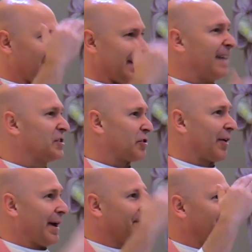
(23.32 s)

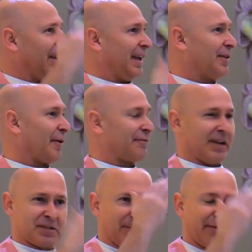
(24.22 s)
Instagram feed or
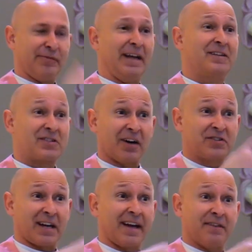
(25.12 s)
Facebook feed
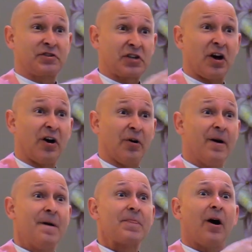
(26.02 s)
starts to kind of show
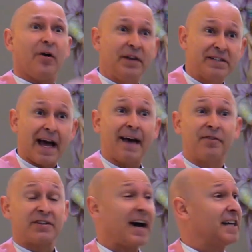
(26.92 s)
all these
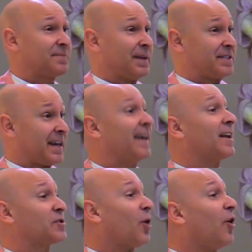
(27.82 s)
advertisements to get
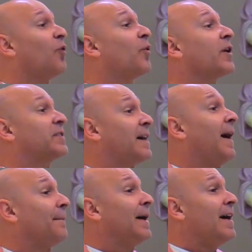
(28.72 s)
us all worked
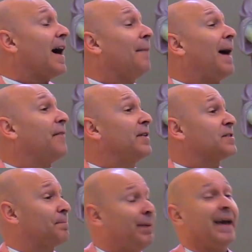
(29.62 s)
up about
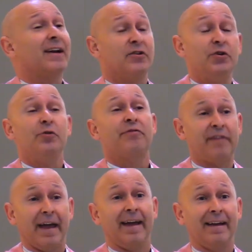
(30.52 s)
this big new
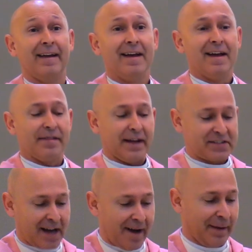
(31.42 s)
thing
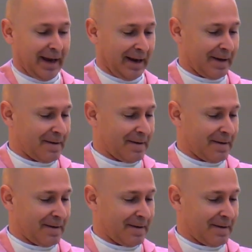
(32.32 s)
that's coming.